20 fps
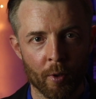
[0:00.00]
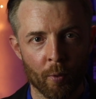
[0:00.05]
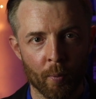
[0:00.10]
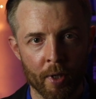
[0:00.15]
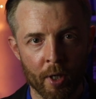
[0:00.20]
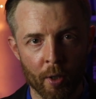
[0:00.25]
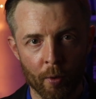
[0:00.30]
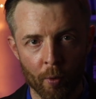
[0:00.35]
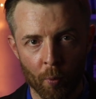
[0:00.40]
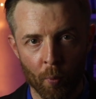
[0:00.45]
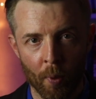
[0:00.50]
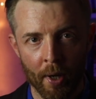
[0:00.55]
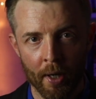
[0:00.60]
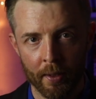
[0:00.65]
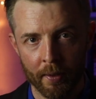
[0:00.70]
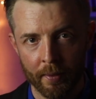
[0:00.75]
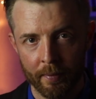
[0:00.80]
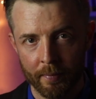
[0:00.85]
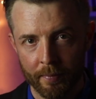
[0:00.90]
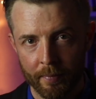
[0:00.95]
we know it
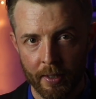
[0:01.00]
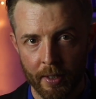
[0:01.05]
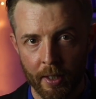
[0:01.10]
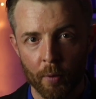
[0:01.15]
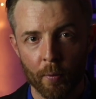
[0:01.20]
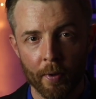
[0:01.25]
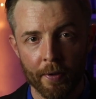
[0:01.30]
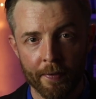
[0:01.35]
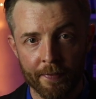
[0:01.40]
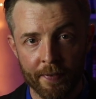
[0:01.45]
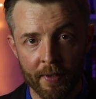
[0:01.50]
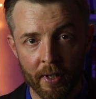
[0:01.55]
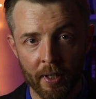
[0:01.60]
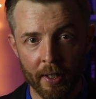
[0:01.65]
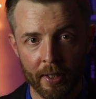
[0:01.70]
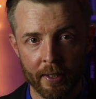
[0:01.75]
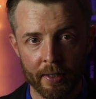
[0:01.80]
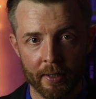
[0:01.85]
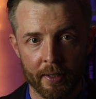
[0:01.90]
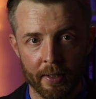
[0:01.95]
well, we feel
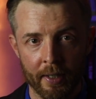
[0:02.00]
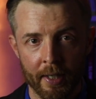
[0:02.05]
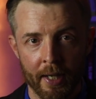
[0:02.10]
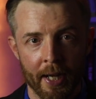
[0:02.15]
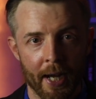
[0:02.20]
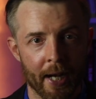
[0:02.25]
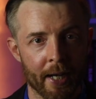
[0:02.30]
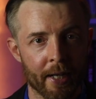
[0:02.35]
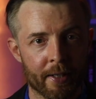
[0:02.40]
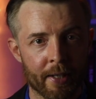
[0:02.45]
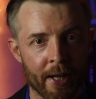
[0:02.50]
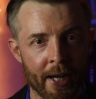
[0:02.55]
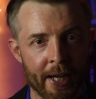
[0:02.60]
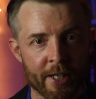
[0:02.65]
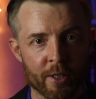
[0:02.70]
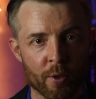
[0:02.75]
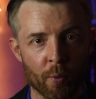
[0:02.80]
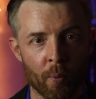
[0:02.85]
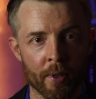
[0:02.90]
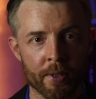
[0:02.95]
it, and a
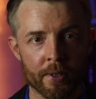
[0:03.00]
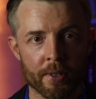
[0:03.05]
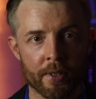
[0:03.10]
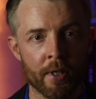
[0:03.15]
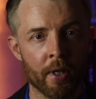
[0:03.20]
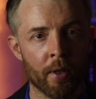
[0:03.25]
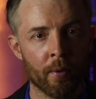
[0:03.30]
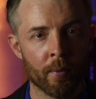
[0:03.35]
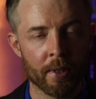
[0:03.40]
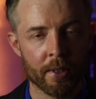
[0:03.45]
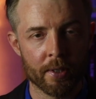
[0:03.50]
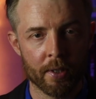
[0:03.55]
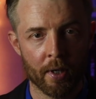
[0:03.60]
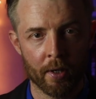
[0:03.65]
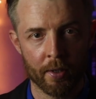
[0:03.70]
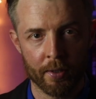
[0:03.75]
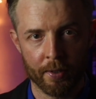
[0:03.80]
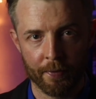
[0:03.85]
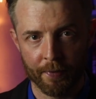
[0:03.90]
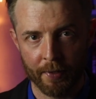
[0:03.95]
taste once known is
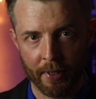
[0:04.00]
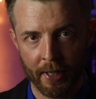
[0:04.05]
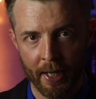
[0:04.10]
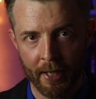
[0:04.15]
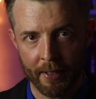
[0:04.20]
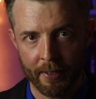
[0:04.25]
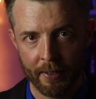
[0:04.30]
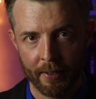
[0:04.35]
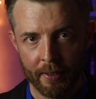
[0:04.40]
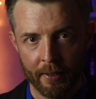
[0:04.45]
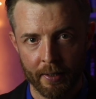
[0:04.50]
hard to forget.